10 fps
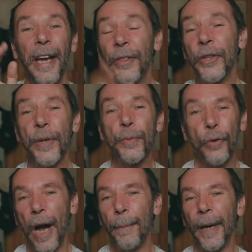Hit the
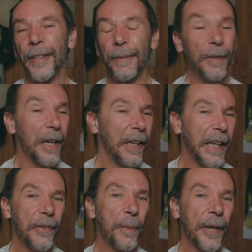subscribe button,
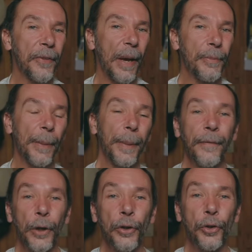give it a big thumbs up
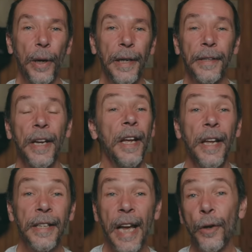if you enjoyed it.
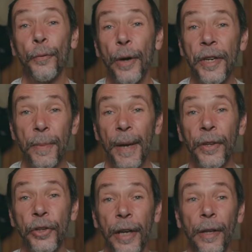Tell your friends about
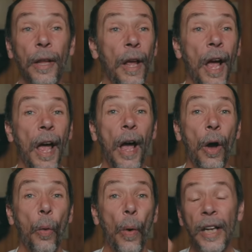the channel.
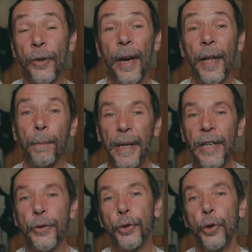While you're at it,
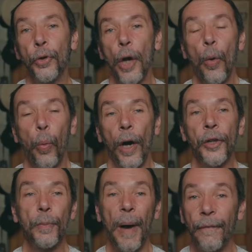please do go
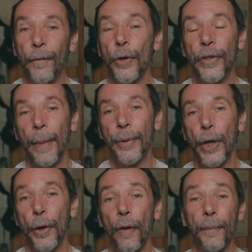watch my first
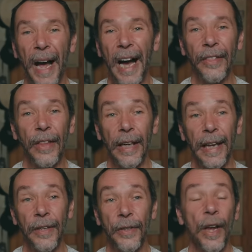episode of Behind the
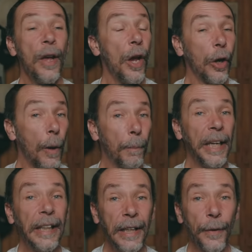Lens.
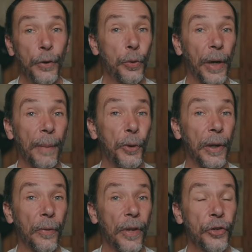Completely different to what I'm
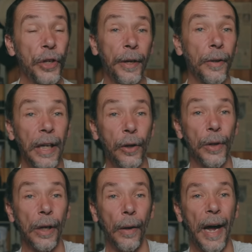doing on this channel. Click on
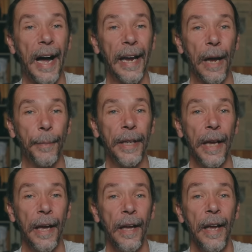the little eye up
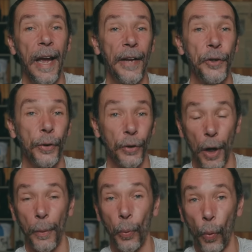here and you can
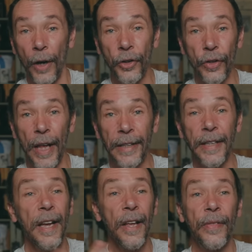go and watch that.
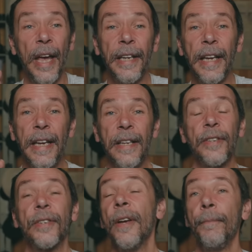That
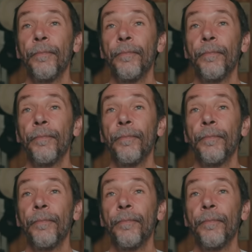is